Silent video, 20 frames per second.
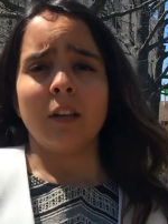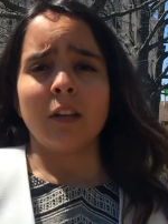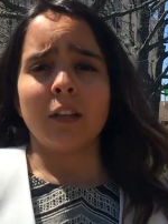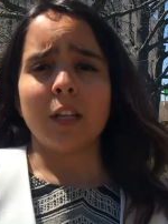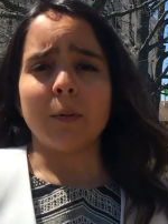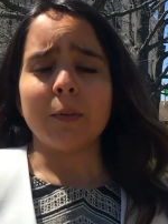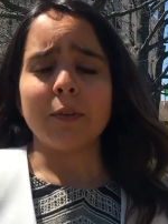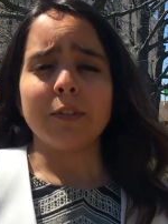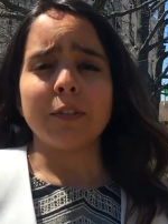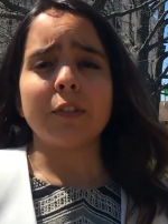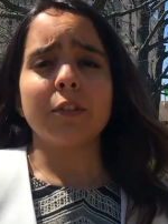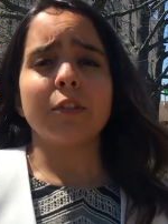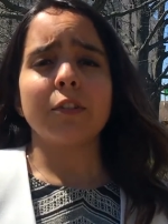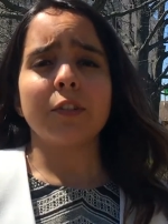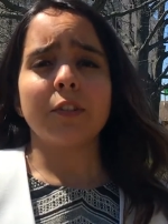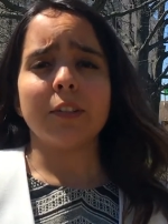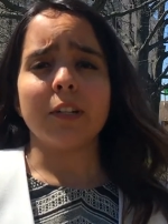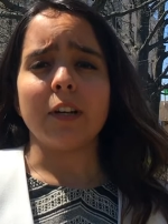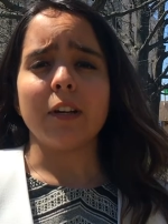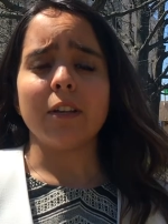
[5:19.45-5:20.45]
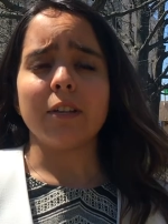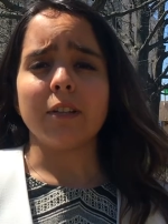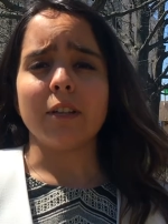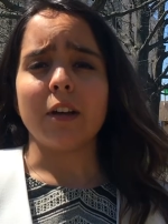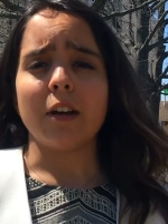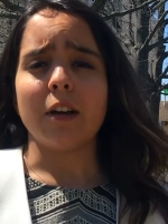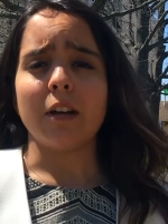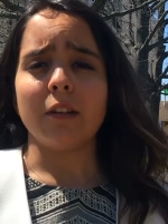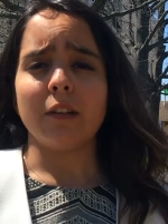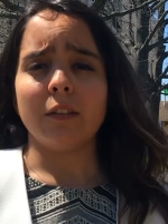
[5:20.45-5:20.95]
They must understand
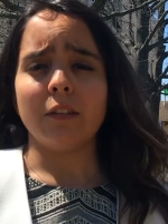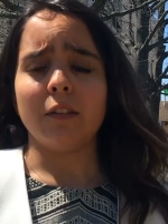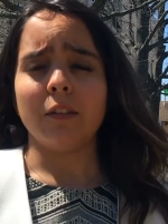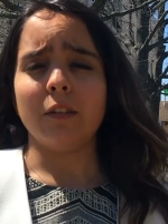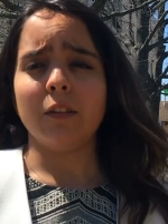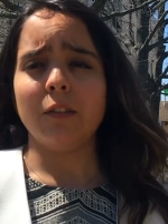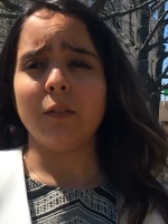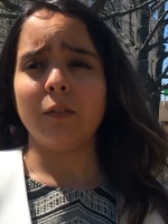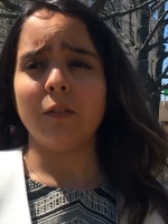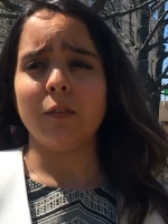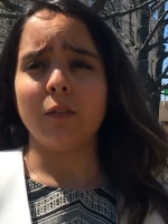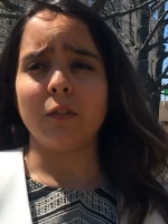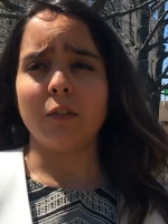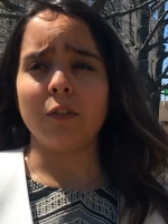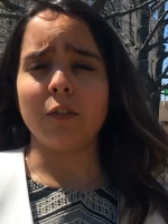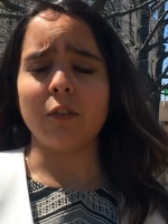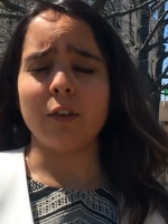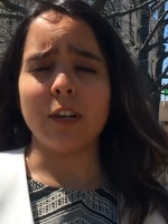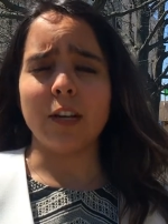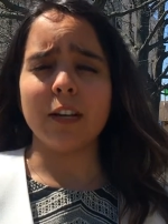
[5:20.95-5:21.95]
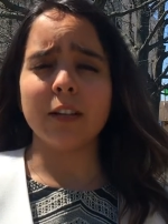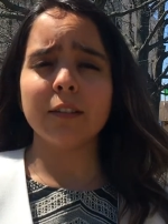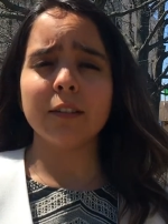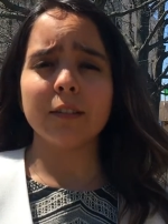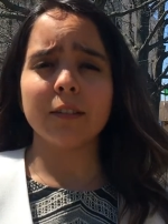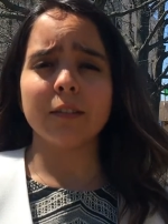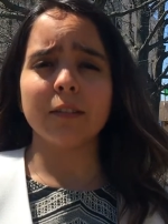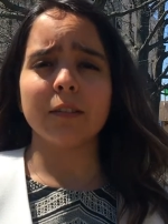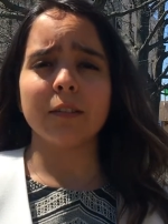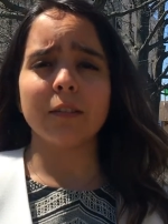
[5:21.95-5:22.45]
that their
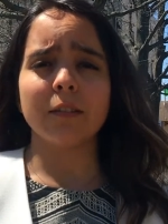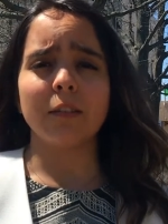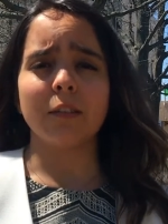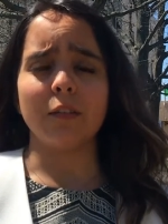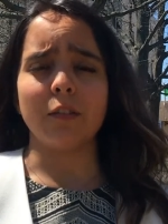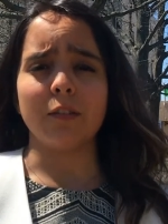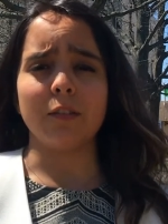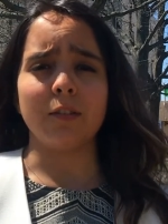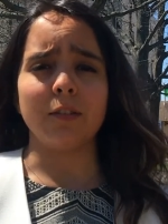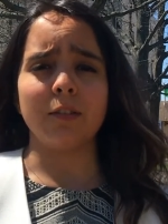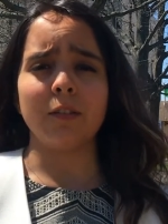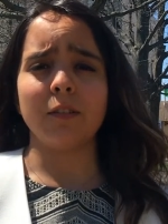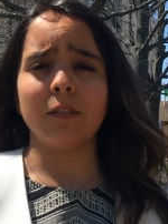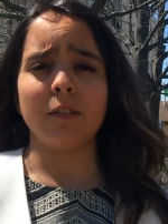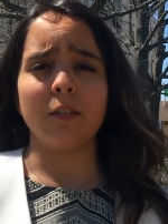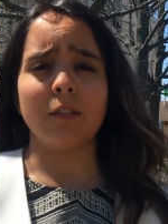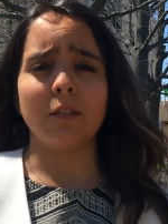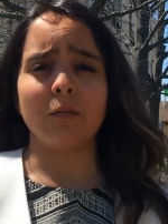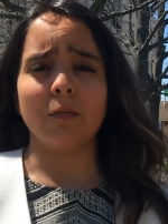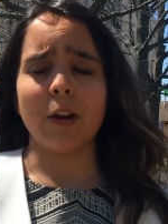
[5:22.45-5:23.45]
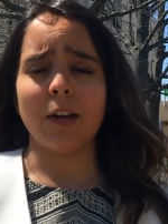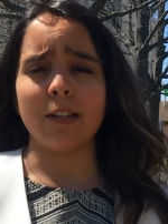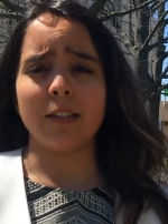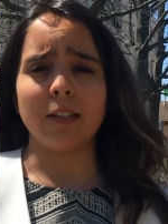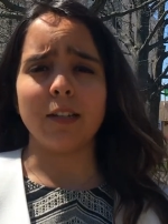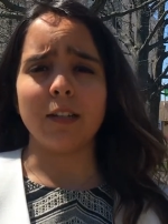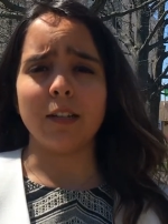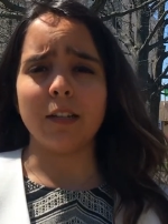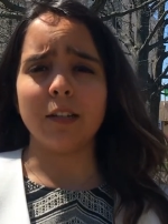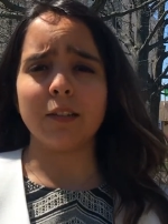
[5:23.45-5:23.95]
needs, there's
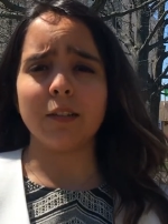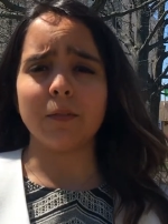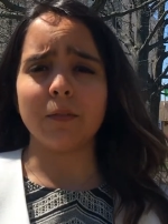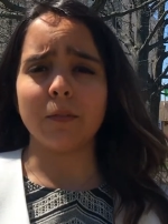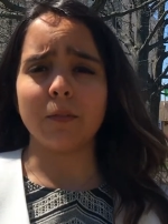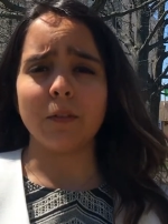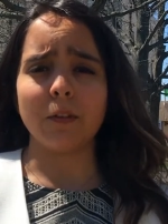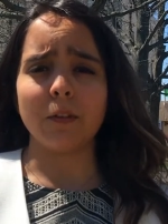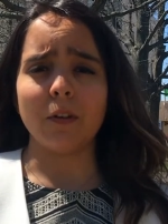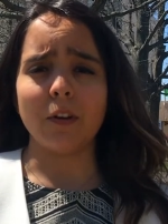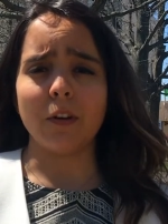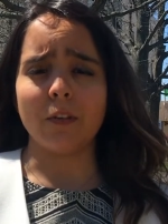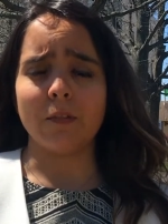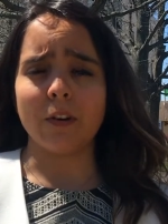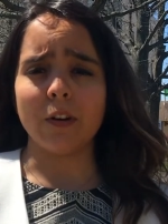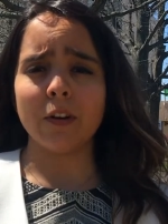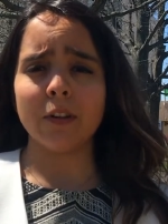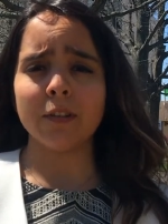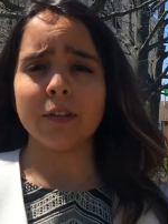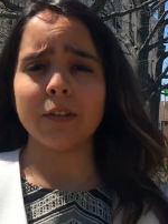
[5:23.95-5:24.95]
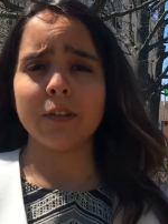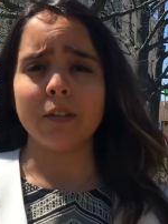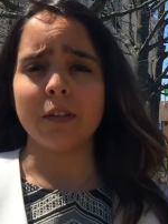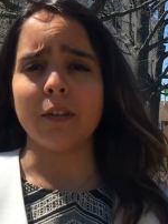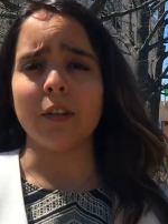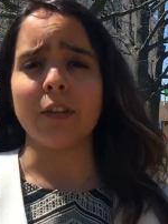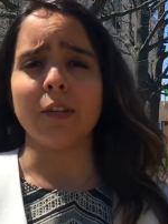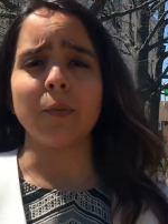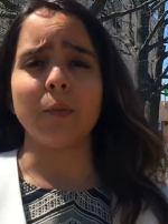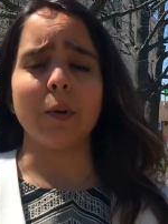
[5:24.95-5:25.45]
rising needs of of us, and
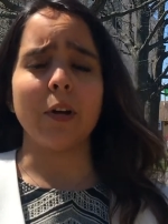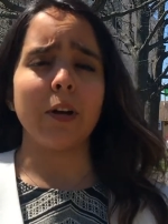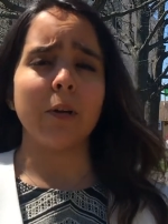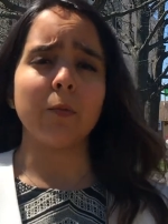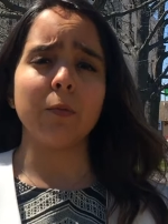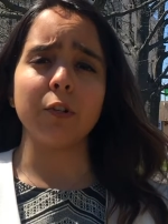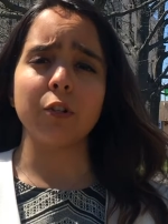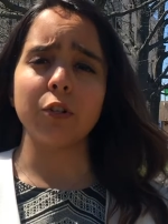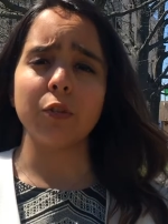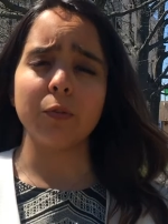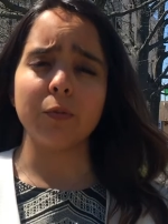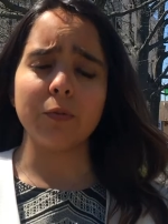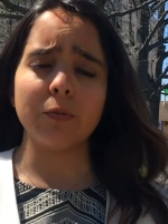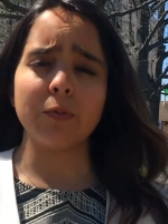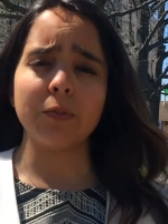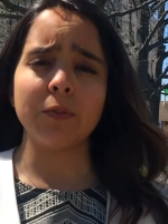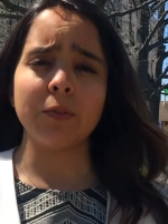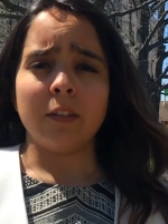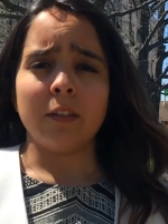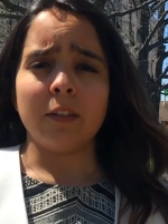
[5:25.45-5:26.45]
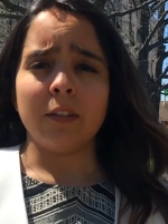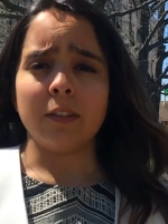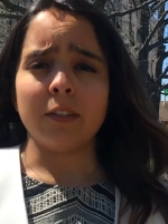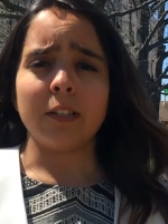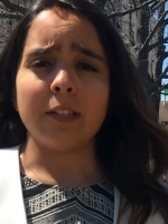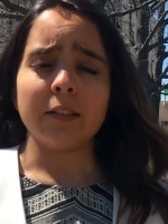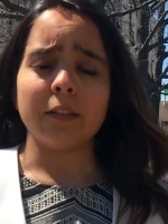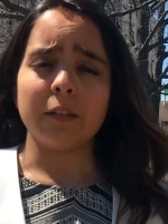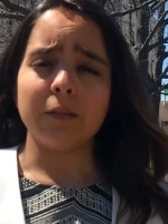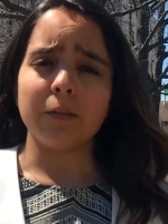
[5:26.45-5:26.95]
that's why we choose these
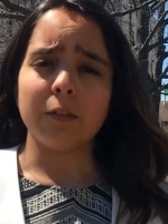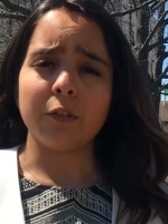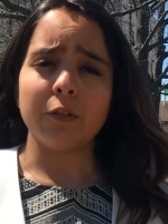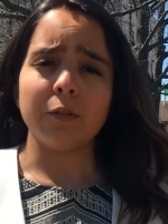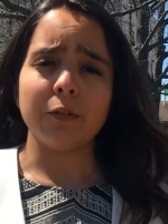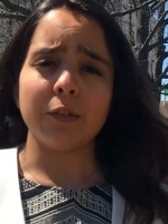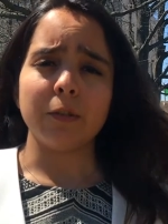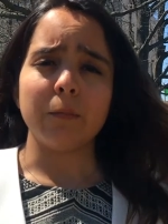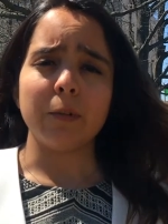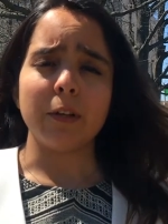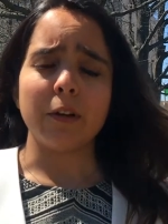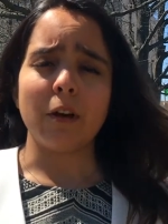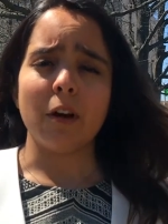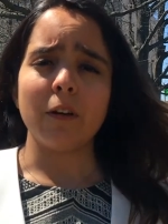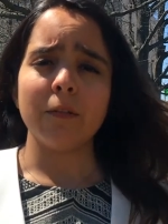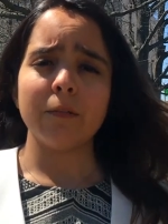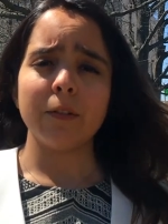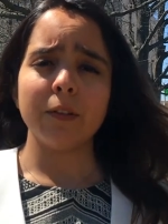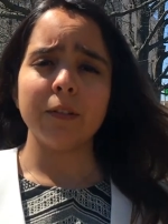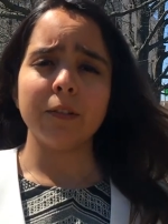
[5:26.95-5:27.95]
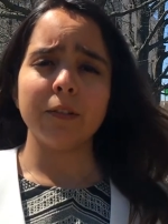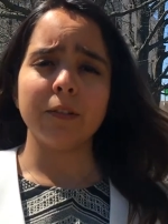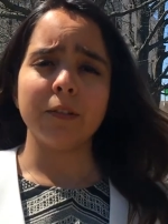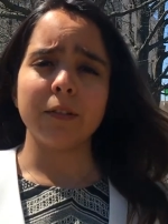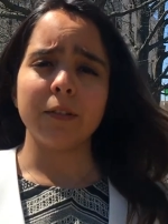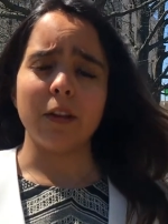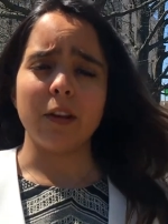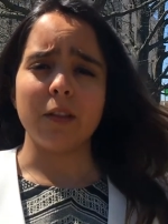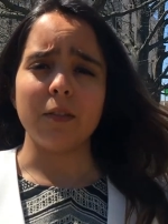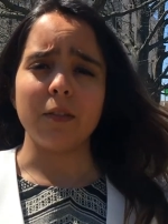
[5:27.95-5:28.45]
elected officials to be in
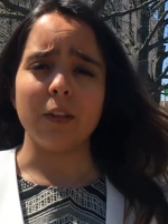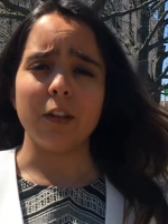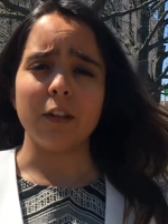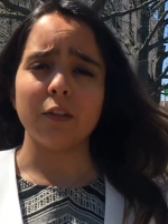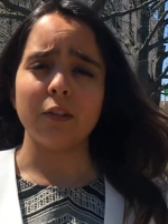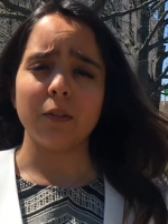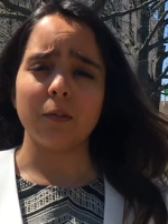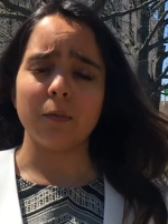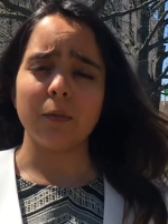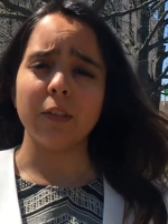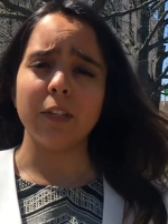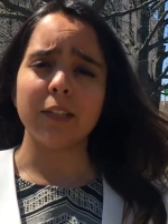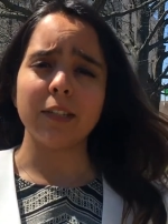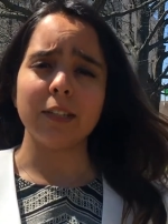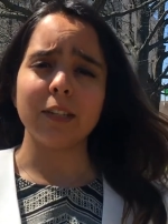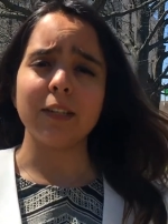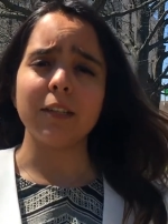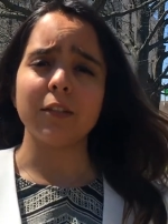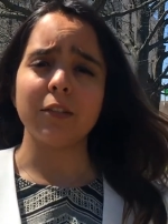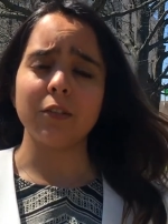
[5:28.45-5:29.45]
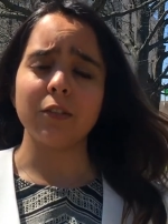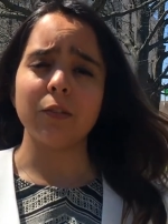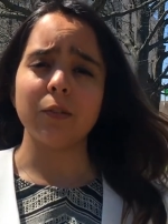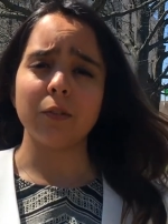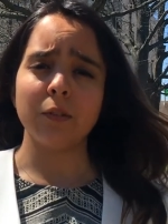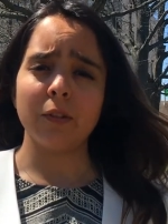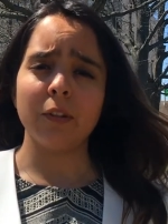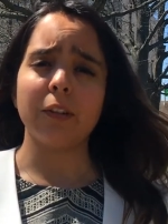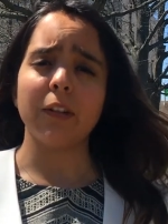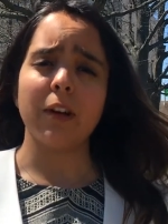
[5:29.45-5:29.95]
office, and they should really take into
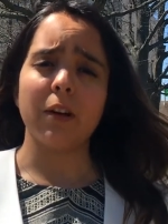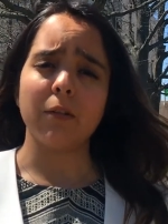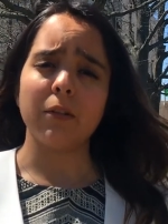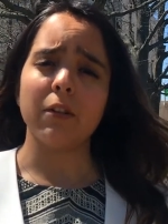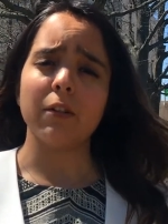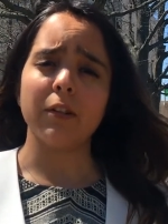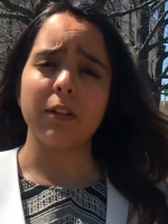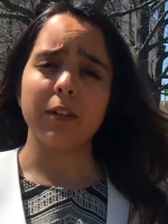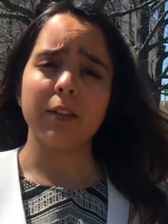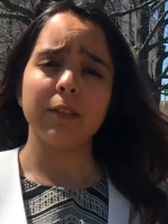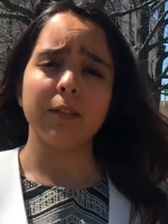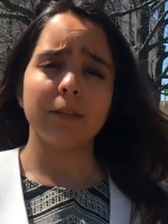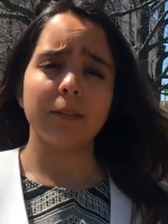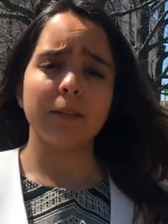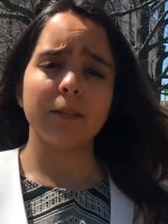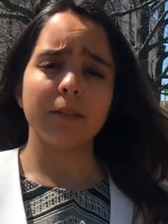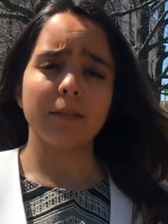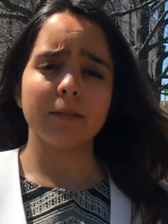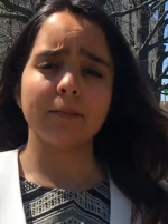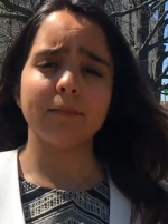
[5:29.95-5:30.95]
account our needs.